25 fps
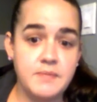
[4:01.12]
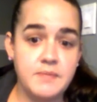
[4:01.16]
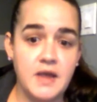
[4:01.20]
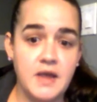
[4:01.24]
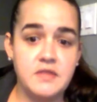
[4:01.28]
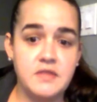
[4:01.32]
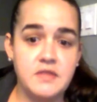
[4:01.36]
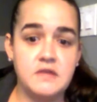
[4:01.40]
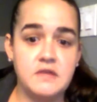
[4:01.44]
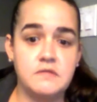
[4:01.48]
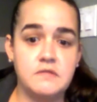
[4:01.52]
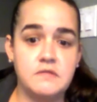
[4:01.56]
by
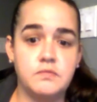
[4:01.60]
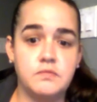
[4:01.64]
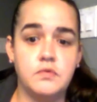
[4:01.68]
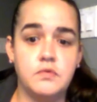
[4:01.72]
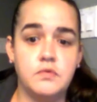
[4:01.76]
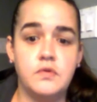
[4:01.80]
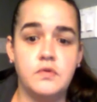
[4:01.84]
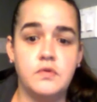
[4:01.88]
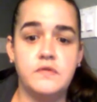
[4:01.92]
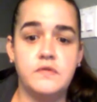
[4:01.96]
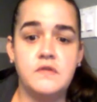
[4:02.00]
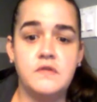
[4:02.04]
these
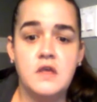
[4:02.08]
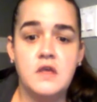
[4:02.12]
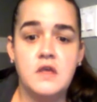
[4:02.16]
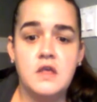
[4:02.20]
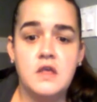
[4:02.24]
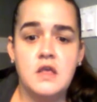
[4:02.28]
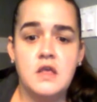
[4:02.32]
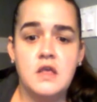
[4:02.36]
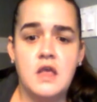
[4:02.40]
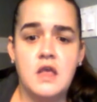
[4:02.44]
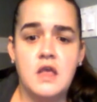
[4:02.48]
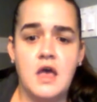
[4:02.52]
rules
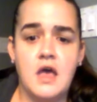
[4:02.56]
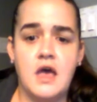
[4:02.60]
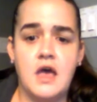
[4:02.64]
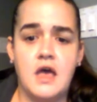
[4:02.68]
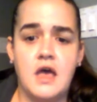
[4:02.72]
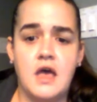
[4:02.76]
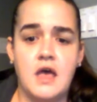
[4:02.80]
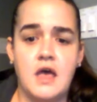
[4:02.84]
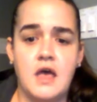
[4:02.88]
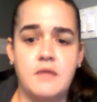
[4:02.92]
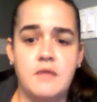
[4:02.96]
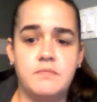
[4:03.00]

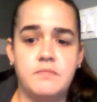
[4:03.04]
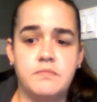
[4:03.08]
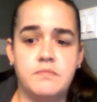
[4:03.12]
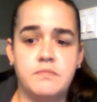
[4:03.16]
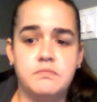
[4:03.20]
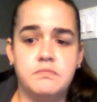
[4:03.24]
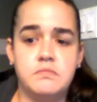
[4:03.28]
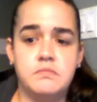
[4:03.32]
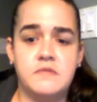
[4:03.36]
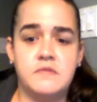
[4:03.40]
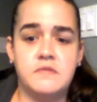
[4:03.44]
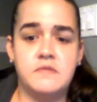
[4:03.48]

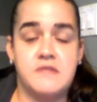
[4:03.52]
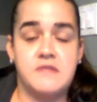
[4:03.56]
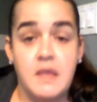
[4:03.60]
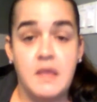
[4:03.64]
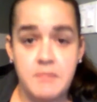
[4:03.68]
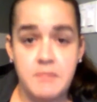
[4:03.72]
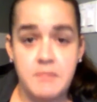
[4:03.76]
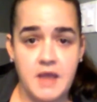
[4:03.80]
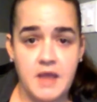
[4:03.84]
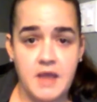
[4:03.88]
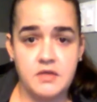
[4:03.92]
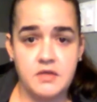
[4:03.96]

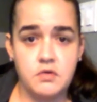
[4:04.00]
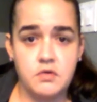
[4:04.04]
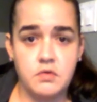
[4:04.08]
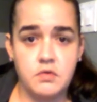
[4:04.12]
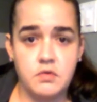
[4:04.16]
set by the